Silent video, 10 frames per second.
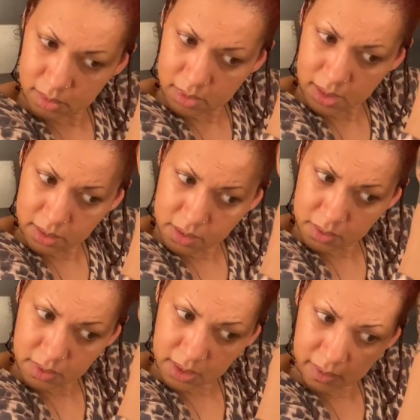I do
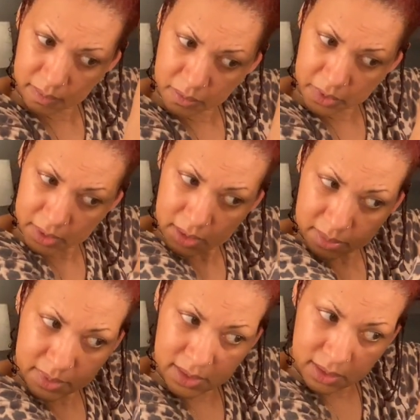have more
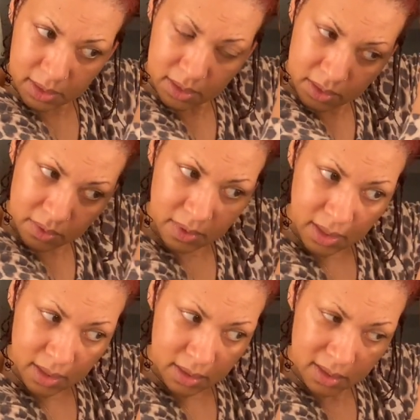clips than this, you
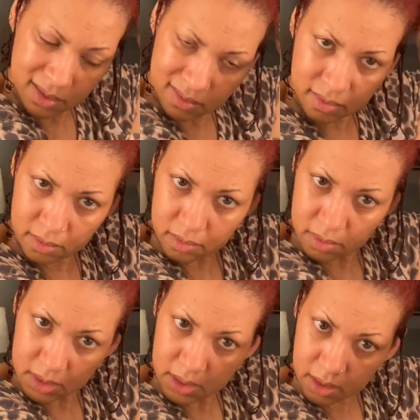guys.
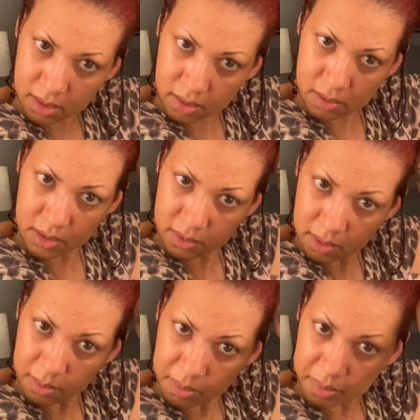Tugging on this
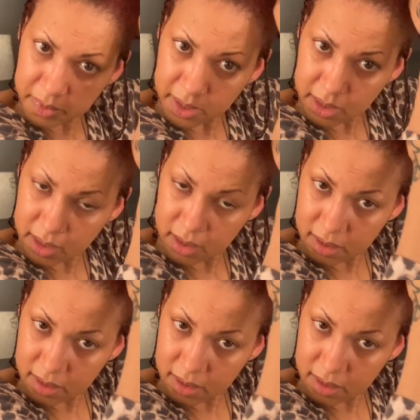one will break it.